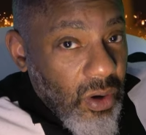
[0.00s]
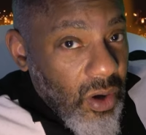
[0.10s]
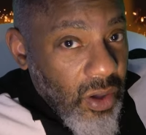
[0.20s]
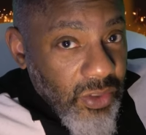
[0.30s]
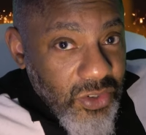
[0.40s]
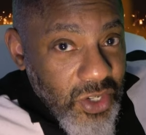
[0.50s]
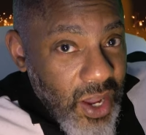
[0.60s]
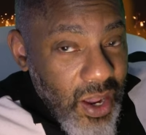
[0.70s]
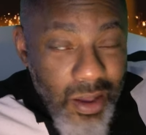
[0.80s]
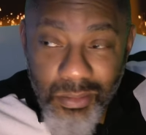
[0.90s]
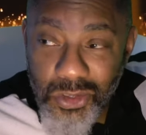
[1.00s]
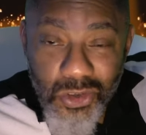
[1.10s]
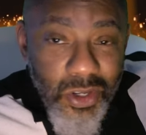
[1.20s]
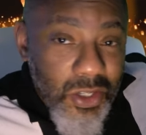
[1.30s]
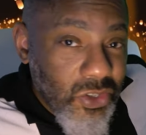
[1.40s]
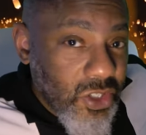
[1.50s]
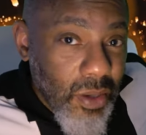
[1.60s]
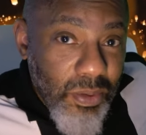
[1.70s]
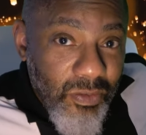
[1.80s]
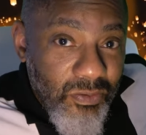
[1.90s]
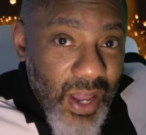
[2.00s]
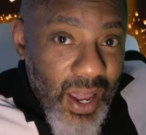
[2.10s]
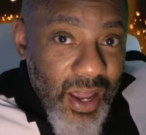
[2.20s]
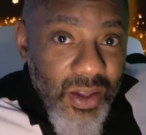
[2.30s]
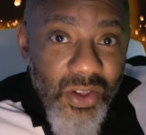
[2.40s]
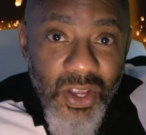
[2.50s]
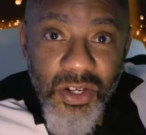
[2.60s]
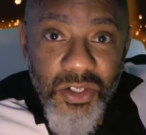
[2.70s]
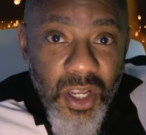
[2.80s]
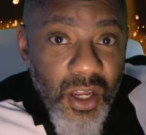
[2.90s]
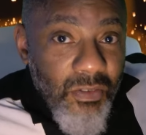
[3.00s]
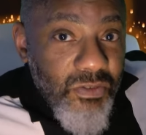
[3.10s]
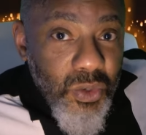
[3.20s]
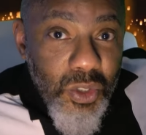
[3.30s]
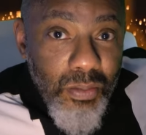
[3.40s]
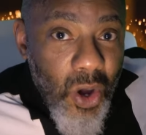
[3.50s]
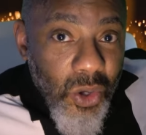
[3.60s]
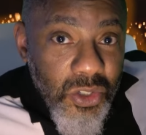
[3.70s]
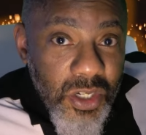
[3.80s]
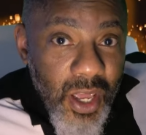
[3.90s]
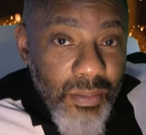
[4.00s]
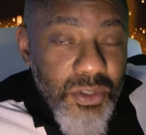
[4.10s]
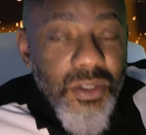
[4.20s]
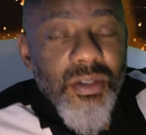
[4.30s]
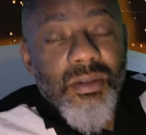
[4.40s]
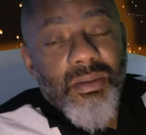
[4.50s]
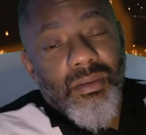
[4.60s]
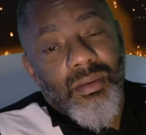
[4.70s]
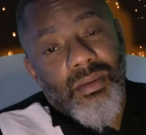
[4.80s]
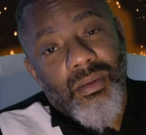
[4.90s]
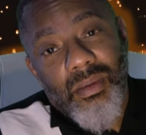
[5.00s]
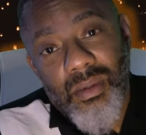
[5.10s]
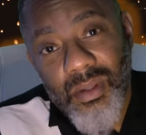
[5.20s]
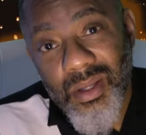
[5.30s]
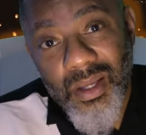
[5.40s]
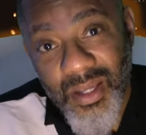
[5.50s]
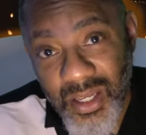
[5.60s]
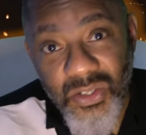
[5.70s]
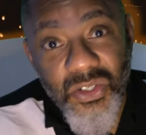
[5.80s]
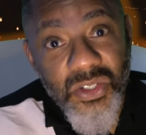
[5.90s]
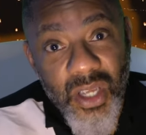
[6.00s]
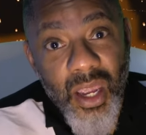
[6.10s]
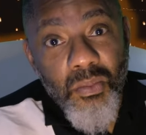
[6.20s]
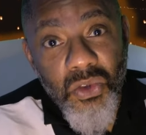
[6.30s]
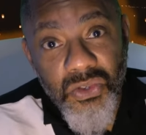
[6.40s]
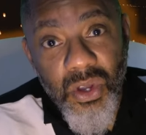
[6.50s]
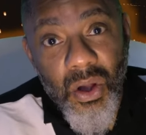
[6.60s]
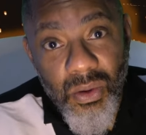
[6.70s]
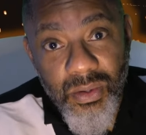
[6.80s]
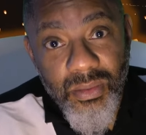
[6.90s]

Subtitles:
Other times you can simplify, take a few small steps, and get the same result.